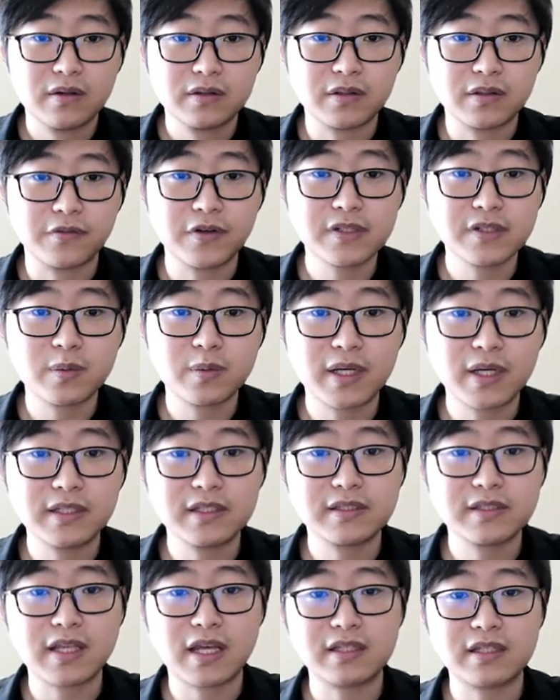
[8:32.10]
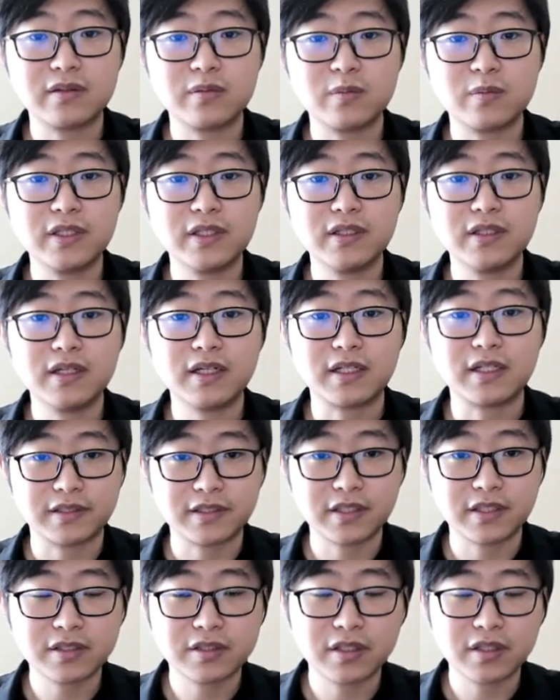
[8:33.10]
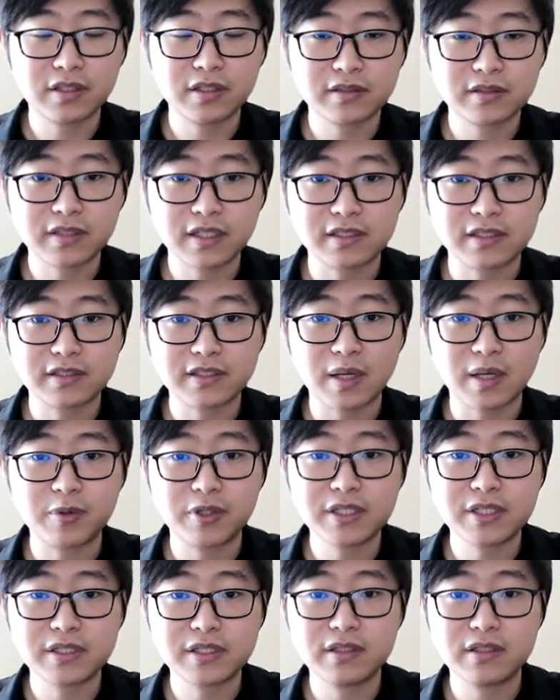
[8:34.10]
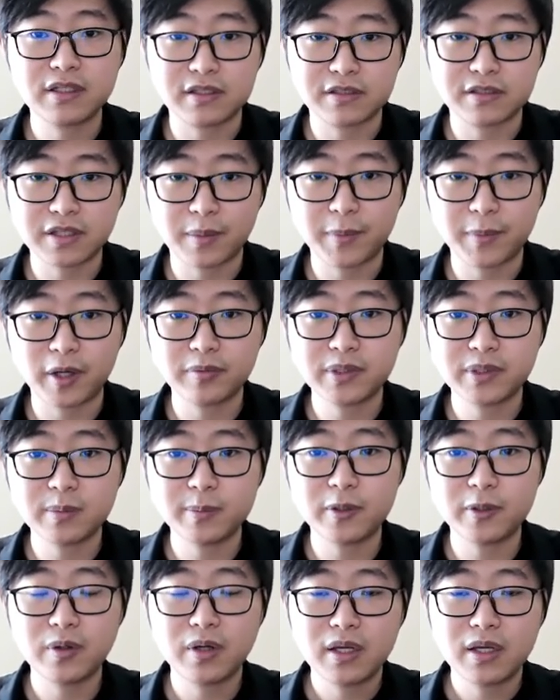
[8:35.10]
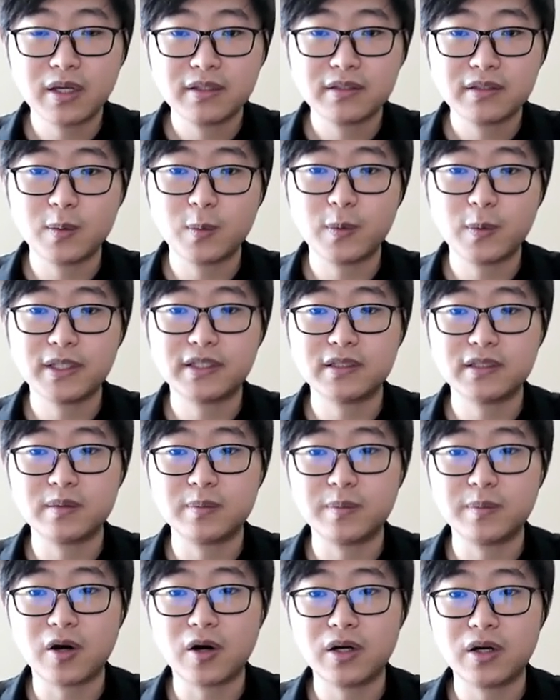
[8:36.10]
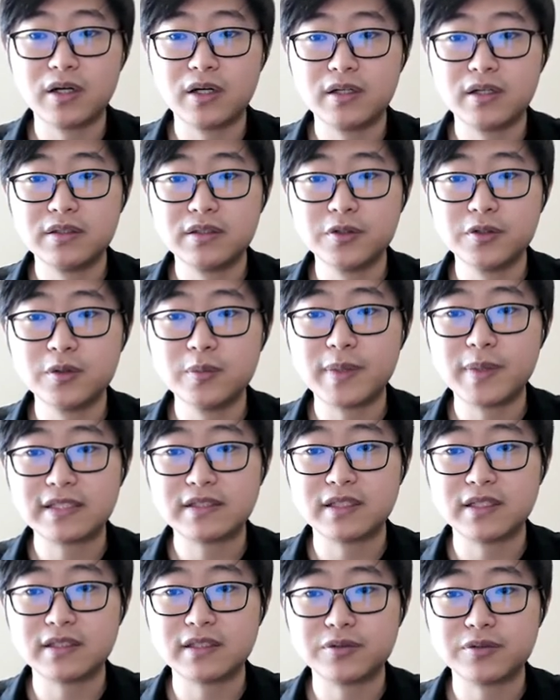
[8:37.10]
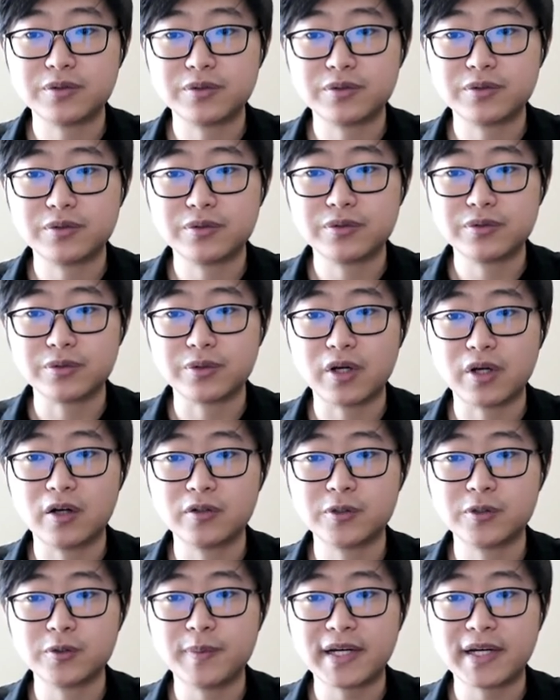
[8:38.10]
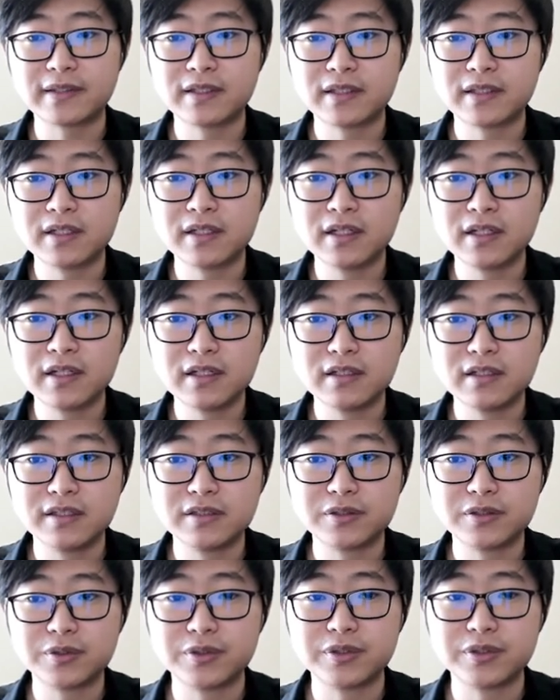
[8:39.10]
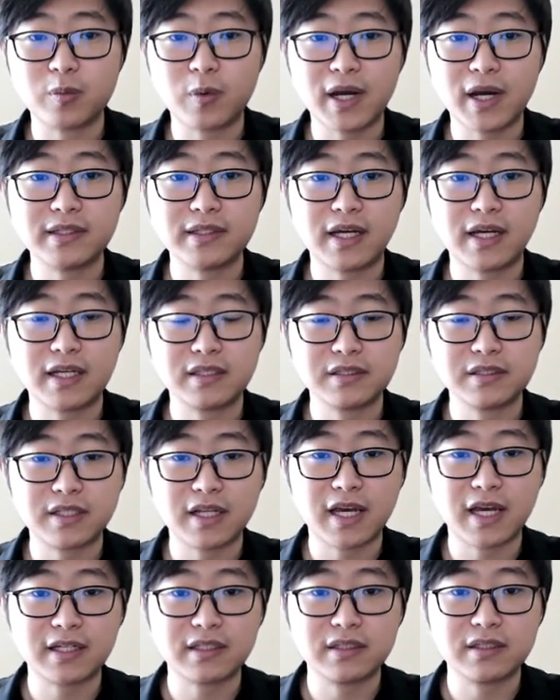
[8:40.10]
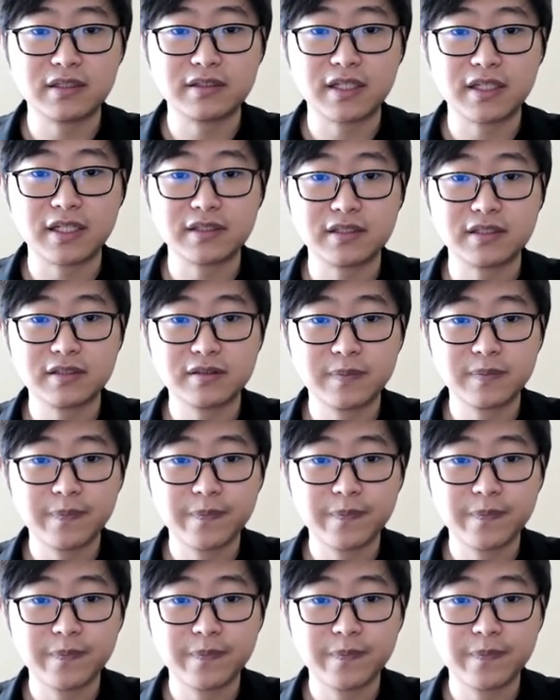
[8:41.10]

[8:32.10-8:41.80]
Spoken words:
The first one is that when the existing state separation is suboptimal, then we need more new method to automatically learn to divide and select the states.